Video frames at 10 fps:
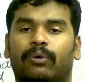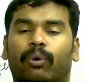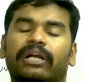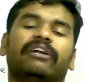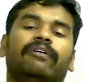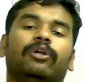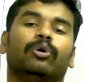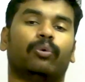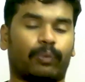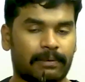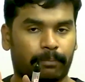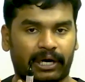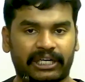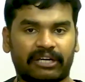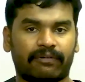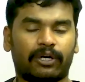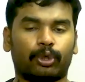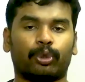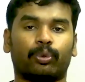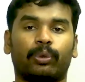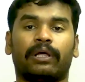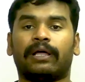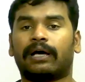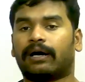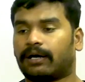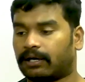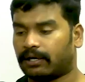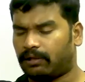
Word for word: what it will do one part it will do uh,